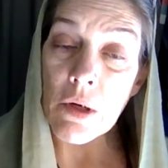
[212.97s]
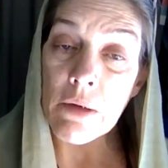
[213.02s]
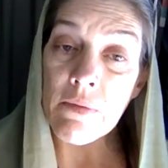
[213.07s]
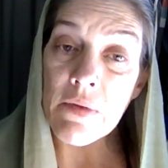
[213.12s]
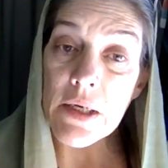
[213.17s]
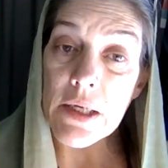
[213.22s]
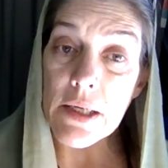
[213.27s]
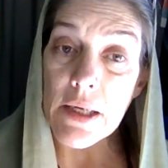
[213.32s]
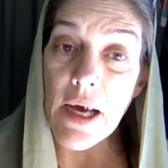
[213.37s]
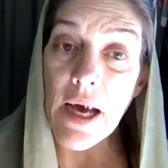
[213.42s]
of
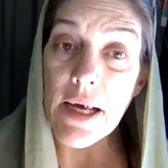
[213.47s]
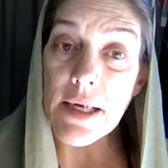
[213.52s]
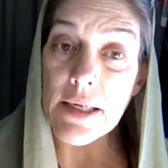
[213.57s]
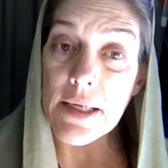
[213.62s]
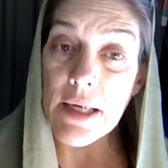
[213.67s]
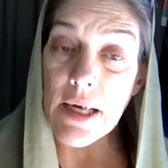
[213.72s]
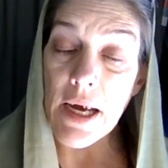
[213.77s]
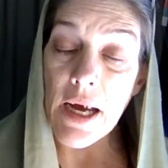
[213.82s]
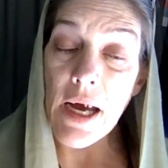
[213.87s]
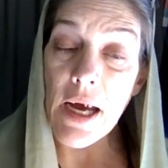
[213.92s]
his last
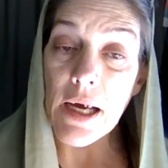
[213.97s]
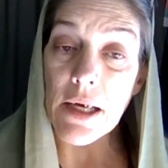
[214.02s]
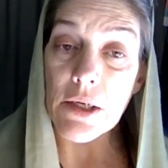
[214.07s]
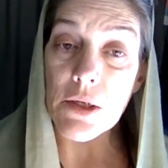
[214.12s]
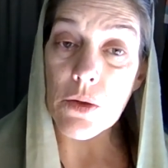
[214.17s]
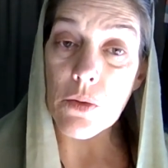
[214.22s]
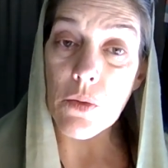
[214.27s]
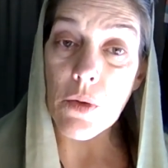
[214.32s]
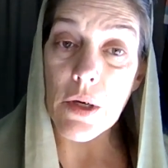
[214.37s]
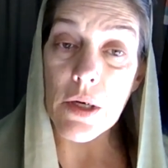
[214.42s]

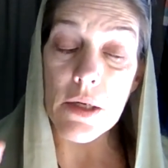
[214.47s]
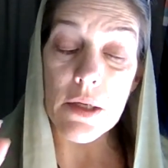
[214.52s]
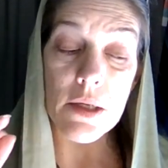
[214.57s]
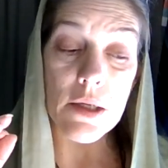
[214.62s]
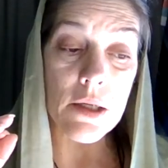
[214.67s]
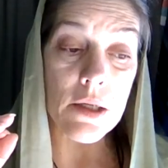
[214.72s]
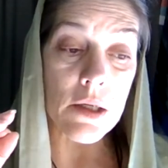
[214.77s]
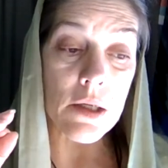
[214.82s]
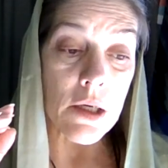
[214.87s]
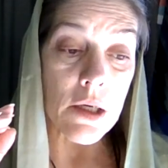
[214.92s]
acts was,